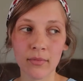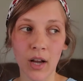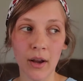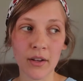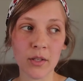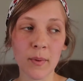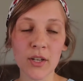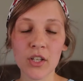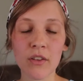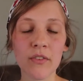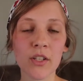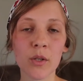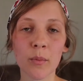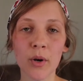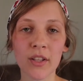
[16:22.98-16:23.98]
especially if
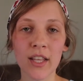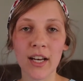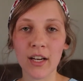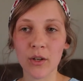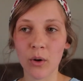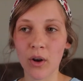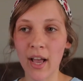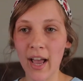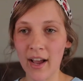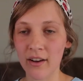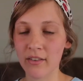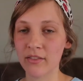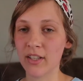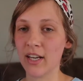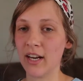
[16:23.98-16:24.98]
it's a book that I don't
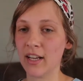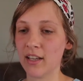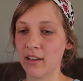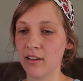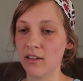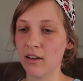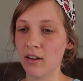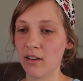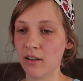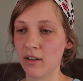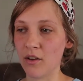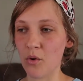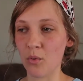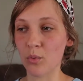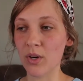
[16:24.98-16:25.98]
have that I can
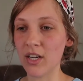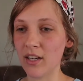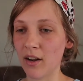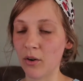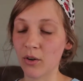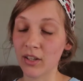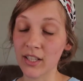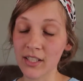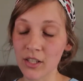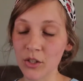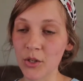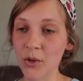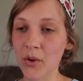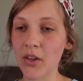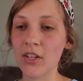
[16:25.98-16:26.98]
read or
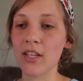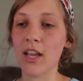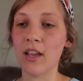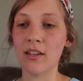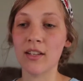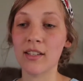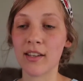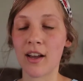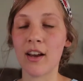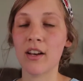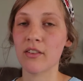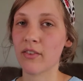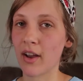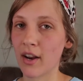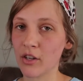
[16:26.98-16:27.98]
listen to it and decide
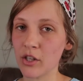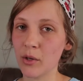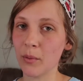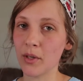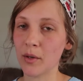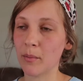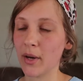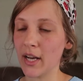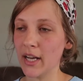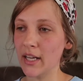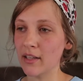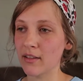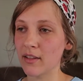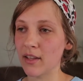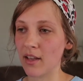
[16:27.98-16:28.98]
if I actually want to
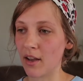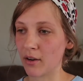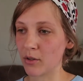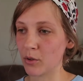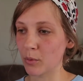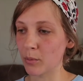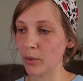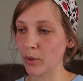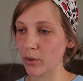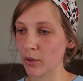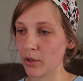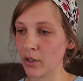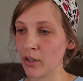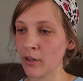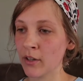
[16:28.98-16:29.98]
buy the actual
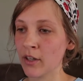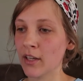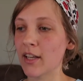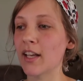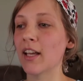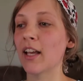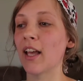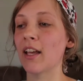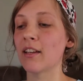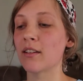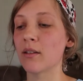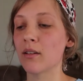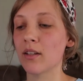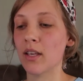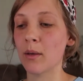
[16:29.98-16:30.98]
book
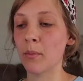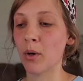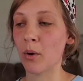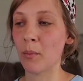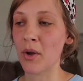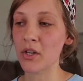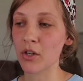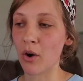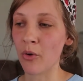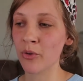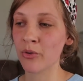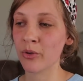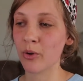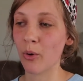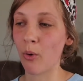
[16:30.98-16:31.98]
and keep it on my shelf
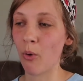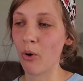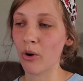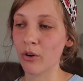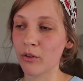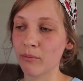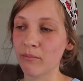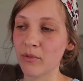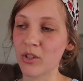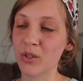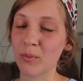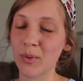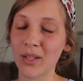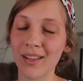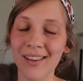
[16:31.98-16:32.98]
or
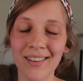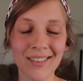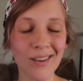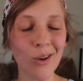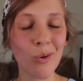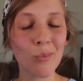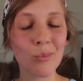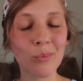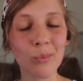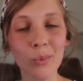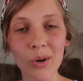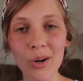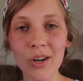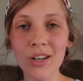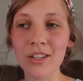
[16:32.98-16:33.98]
just be like nope
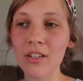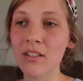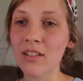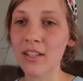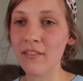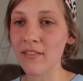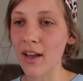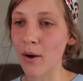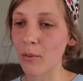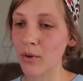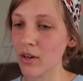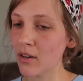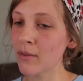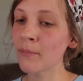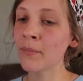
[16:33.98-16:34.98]
we're gonna just leave that
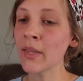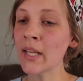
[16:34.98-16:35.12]
one